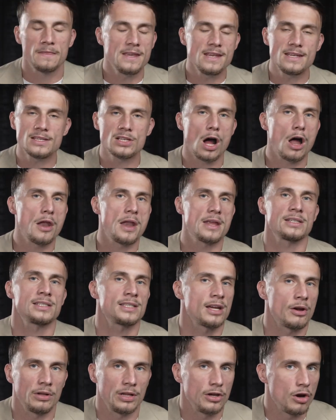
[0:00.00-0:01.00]
these aren't
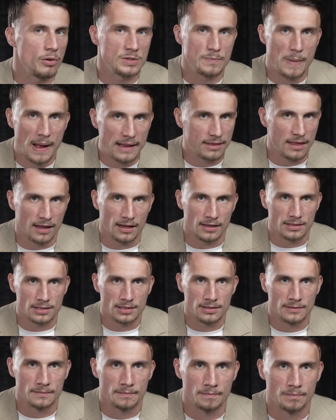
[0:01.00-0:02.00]
necessarily always bad things.